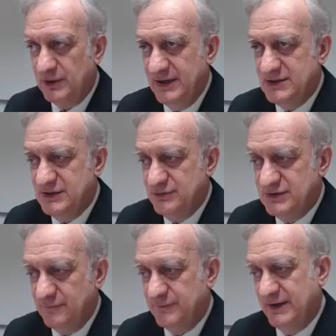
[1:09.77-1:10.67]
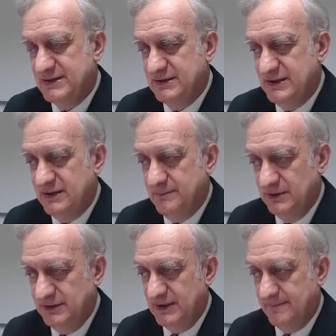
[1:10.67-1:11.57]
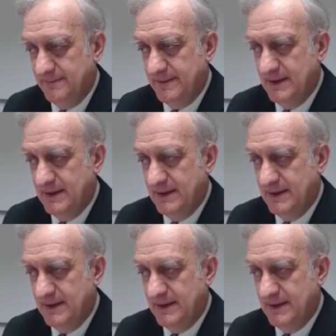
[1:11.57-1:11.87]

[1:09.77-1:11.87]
and user-friendly building.